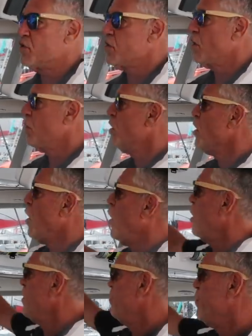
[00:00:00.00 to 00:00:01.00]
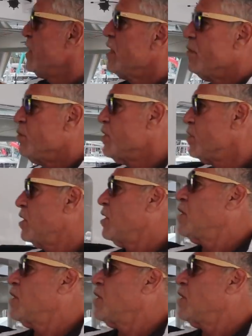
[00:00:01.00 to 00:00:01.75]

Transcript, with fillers: So all the beams,